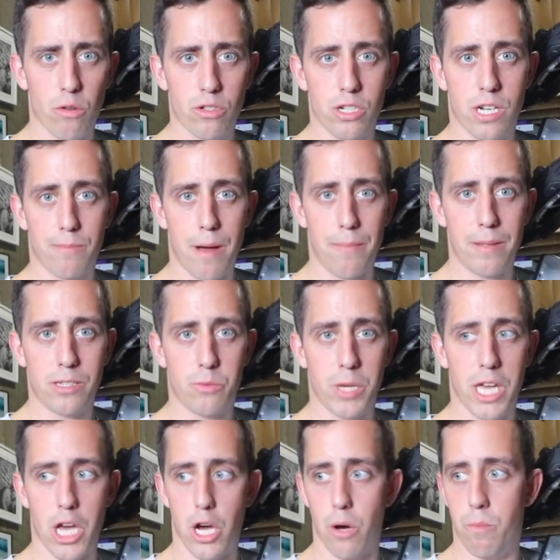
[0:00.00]
those will come up as we
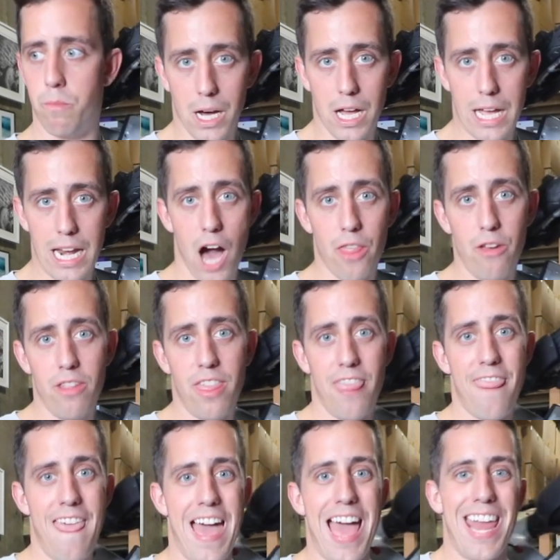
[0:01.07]
go. But other
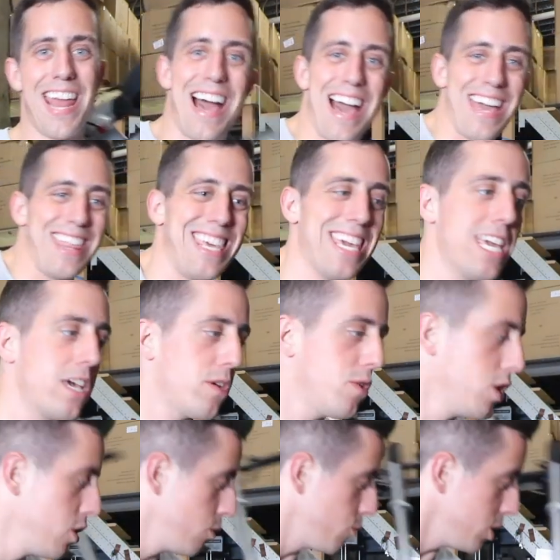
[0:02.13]
than that, I think
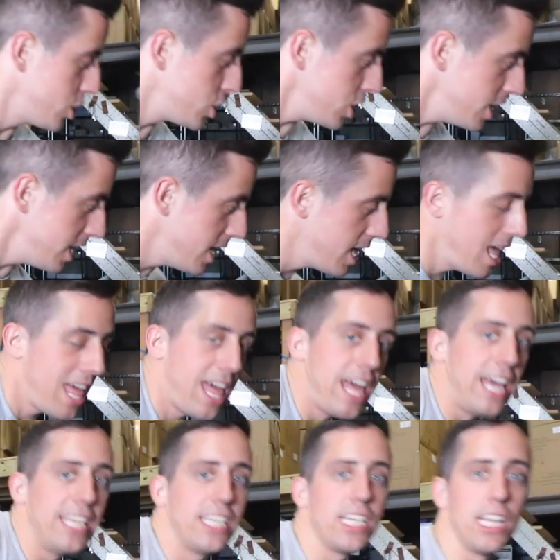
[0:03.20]
we should
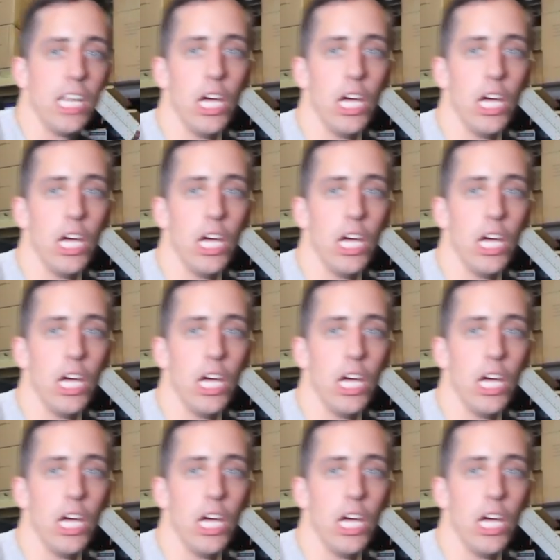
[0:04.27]
head to